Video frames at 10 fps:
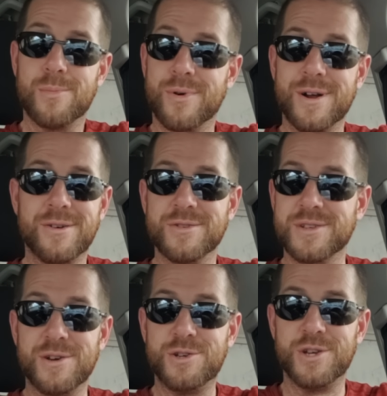Bro,
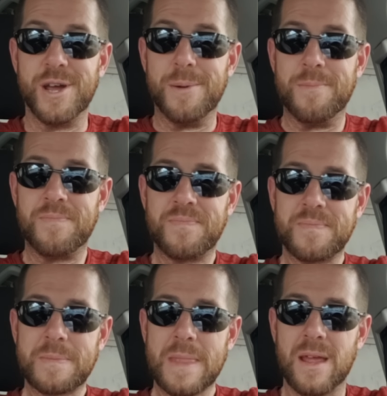there's no shame.
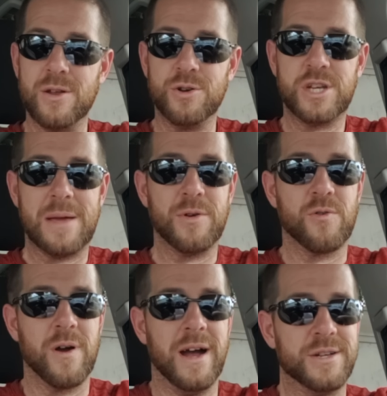No shame in
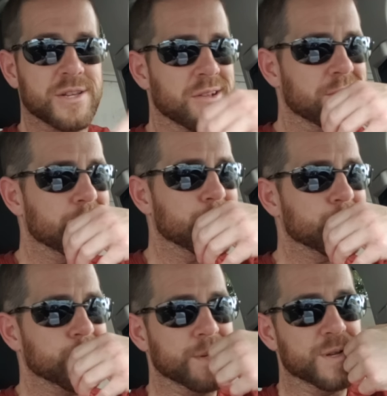crying. Just don't let her
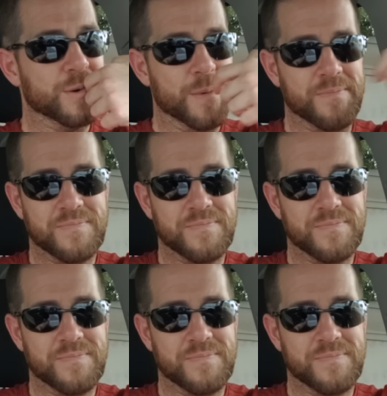see you do it.